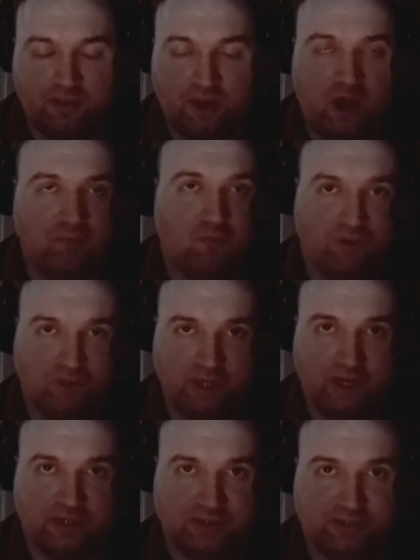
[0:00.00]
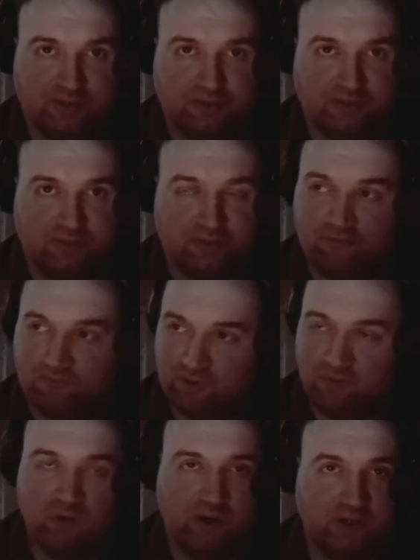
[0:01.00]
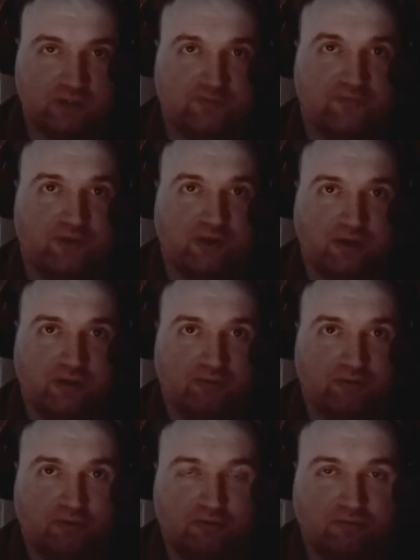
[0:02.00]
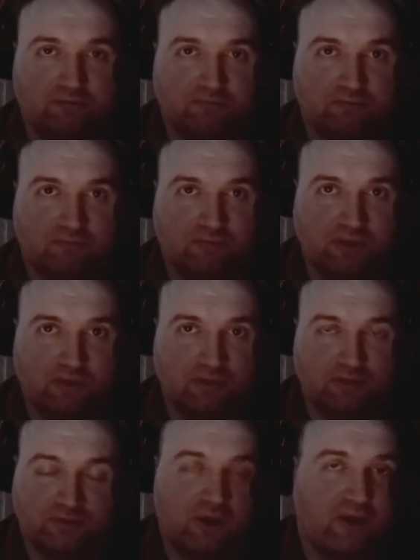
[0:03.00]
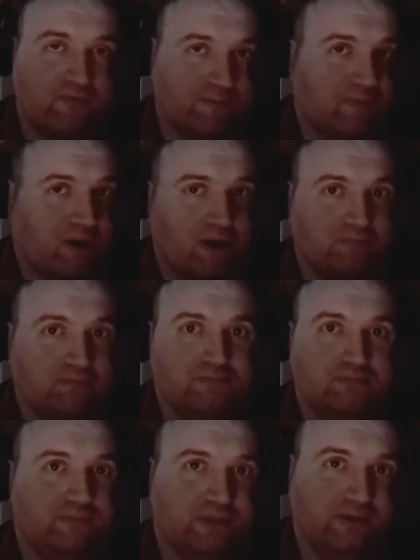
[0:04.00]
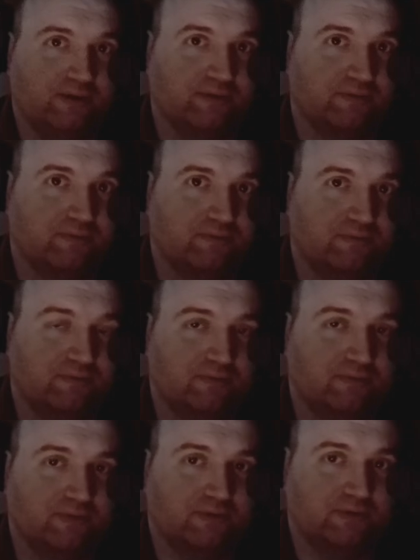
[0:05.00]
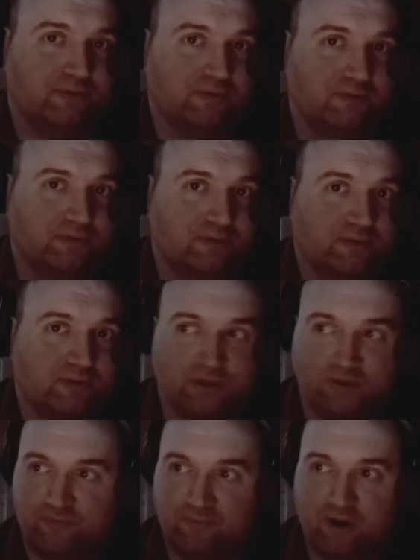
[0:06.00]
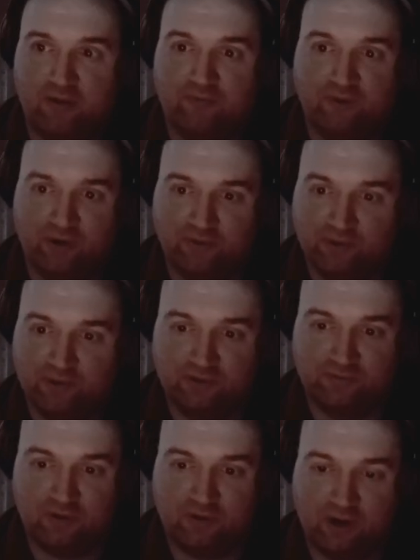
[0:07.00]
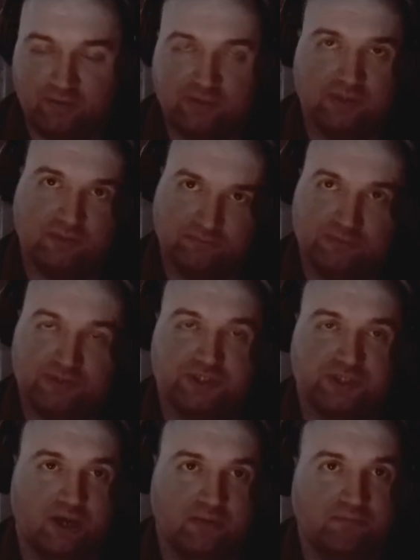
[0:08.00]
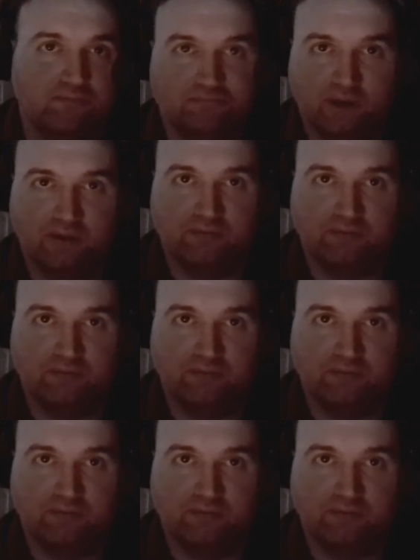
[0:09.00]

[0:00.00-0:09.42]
I'm on Linux, recording this video. Do I have a problem? No. Do I have a problem running Windows programs? Some, but